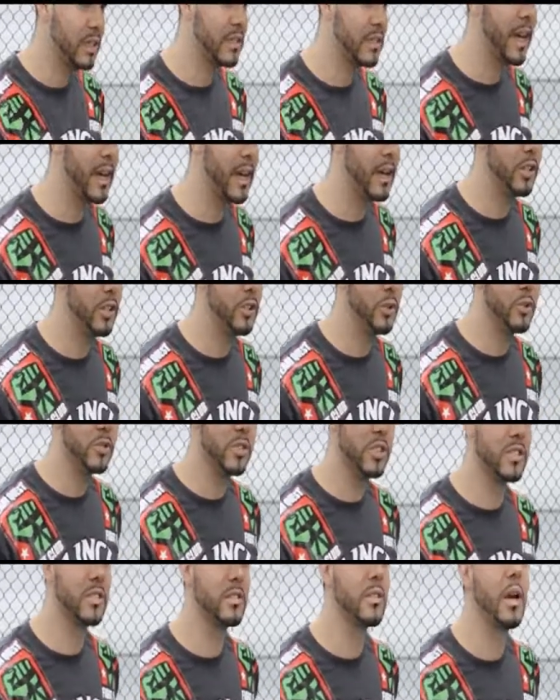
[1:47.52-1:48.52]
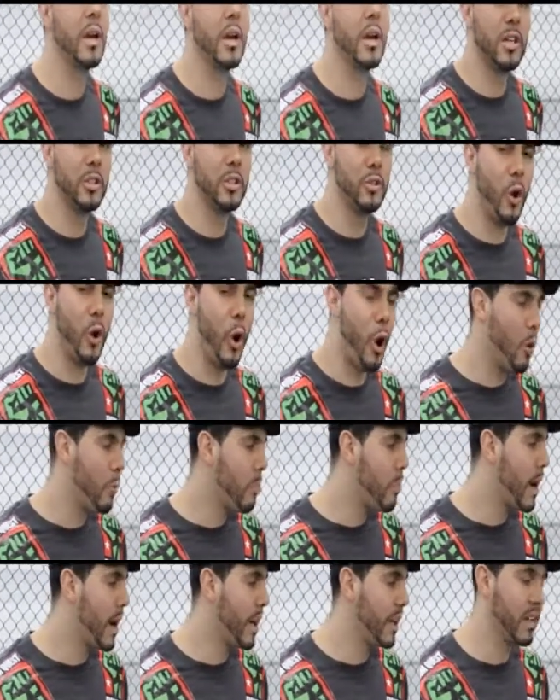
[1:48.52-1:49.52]
that uses your whole
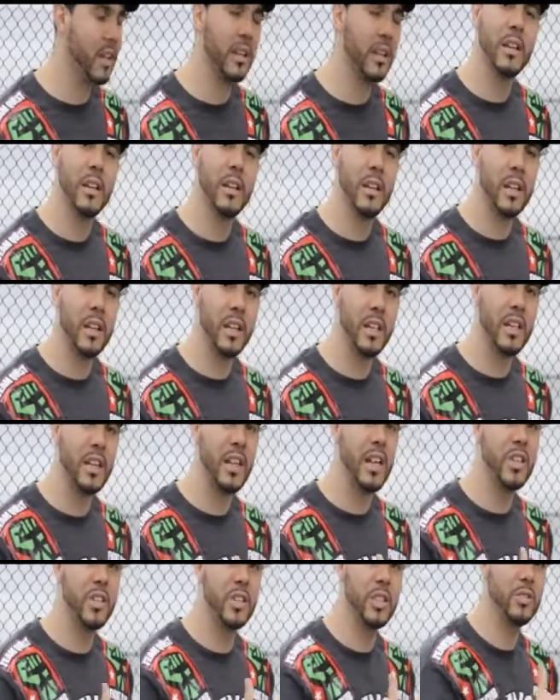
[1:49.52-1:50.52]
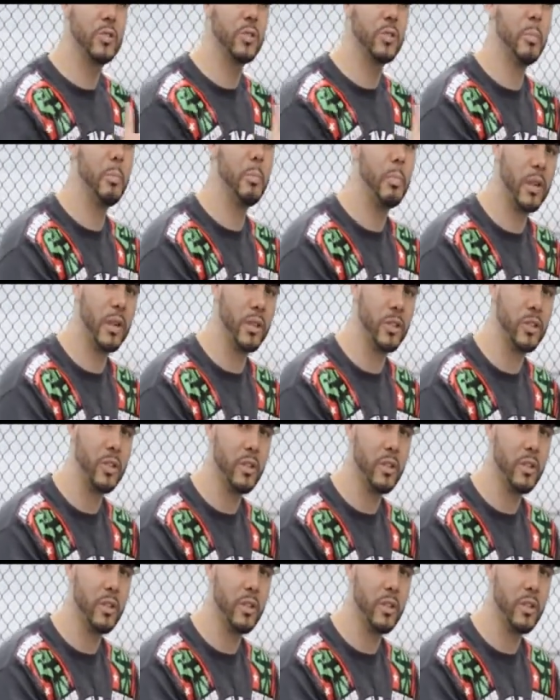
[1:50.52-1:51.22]
body engaging to the punch.